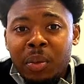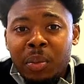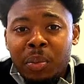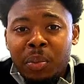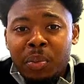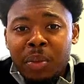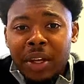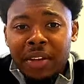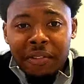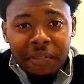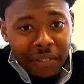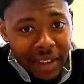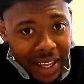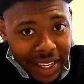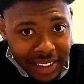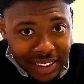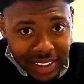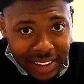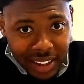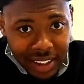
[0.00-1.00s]

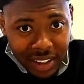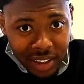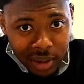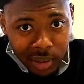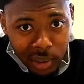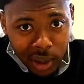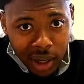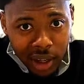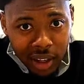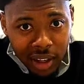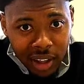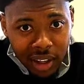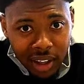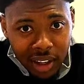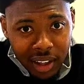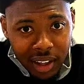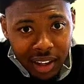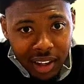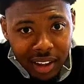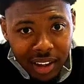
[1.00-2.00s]
investing, right?
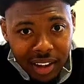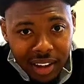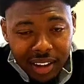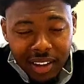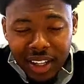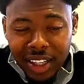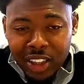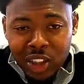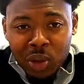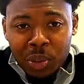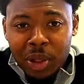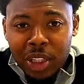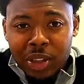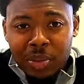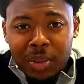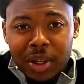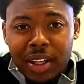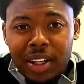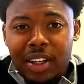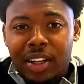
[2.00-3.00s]
That's too much
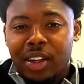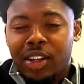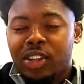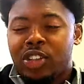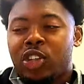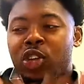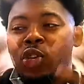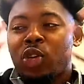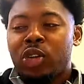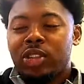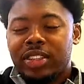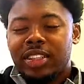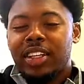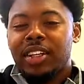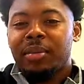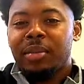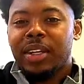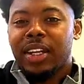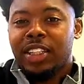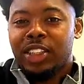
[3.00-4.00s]
money. So you're telling me
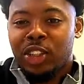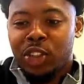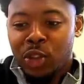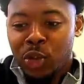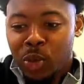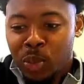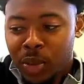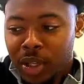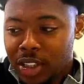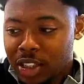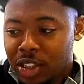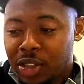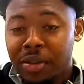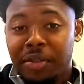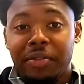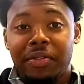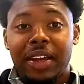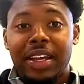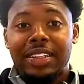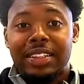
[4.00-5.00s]
that's too much to
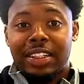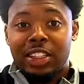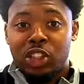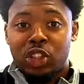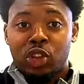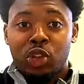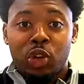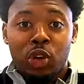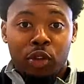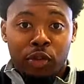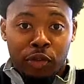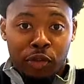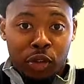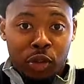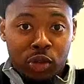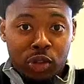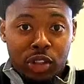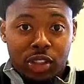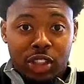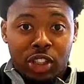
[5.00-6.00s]
invest into your future,
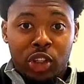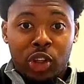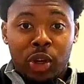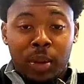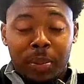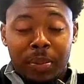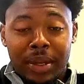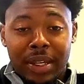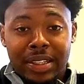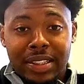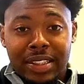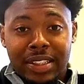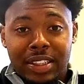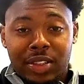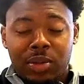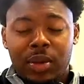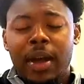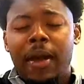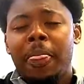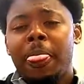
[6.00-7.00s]
into your business,
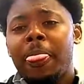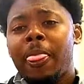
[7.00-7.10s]
right?